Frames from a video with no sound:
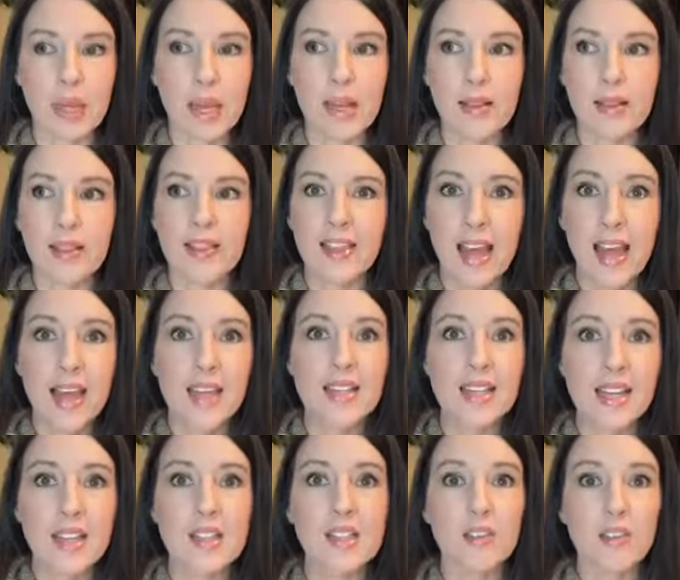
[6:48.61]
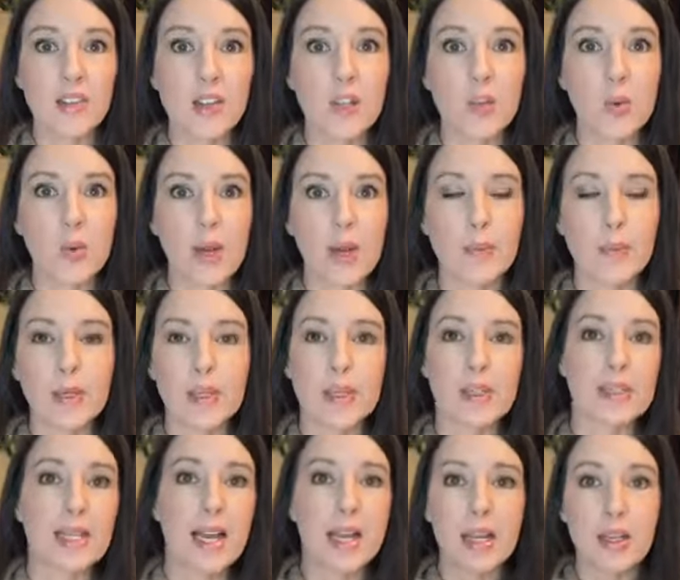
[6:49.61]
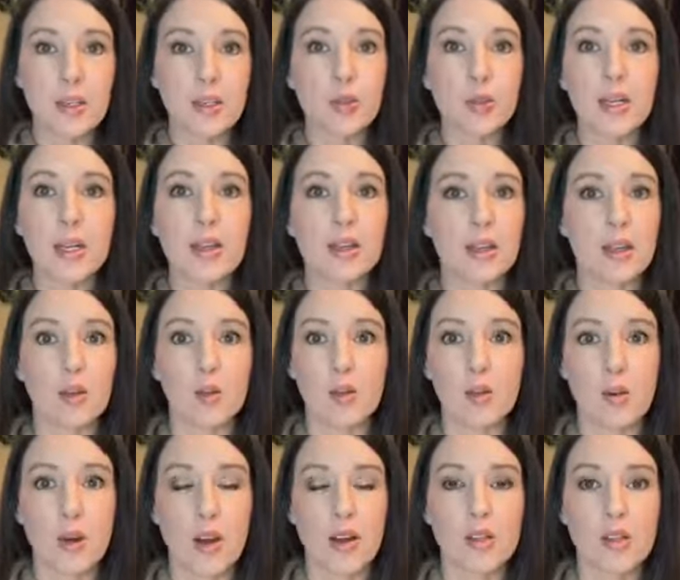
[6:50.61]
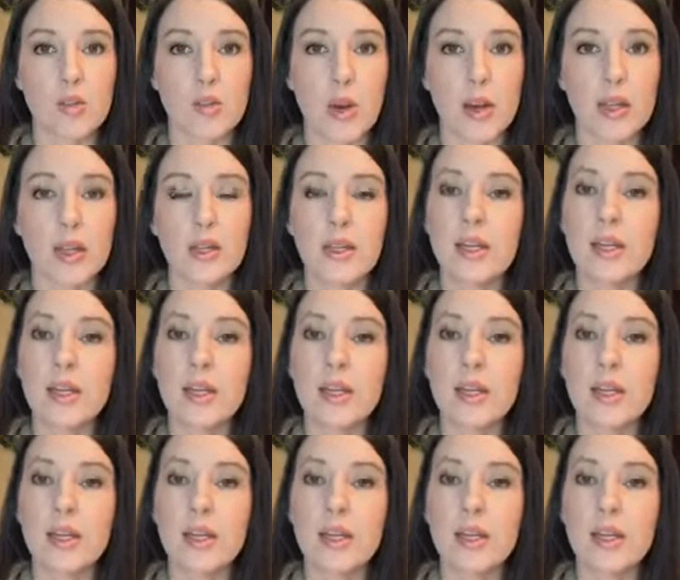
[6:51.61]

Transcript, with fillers: And that takes the fear away because I can do anything with Christ, right?